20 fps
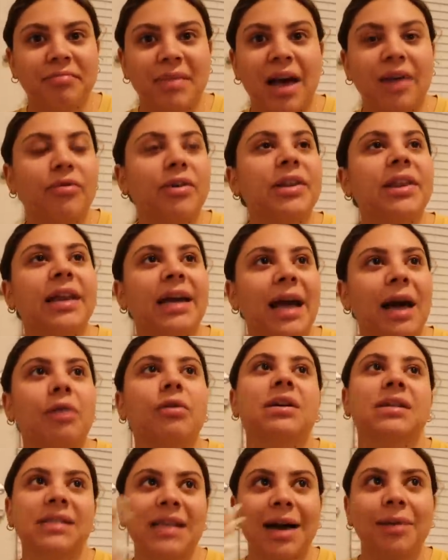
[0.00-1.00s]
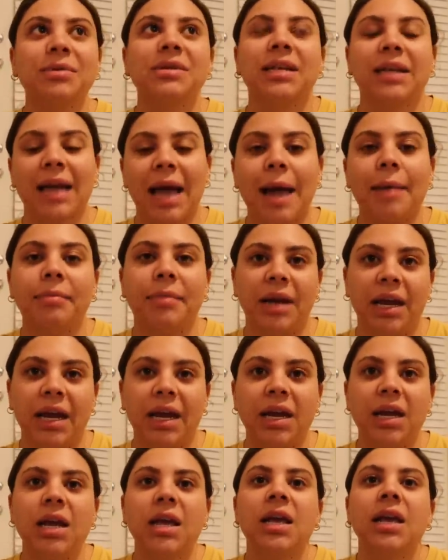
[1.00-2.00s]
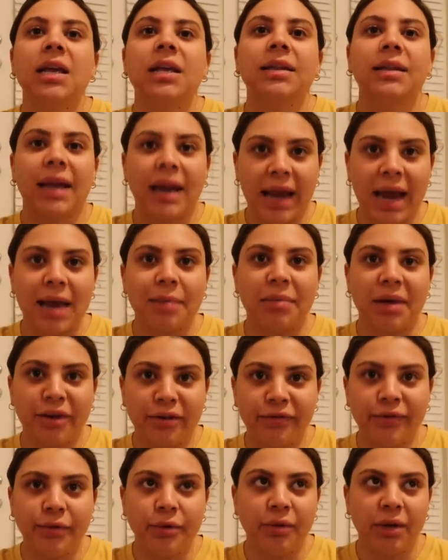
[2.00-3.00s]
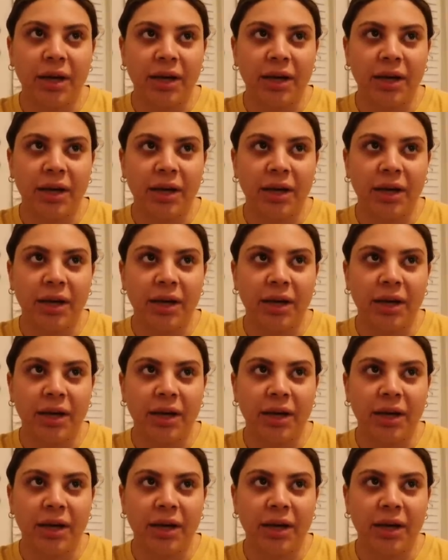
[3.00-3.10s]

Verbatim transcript: everything out, because that was the cabinet that I had my food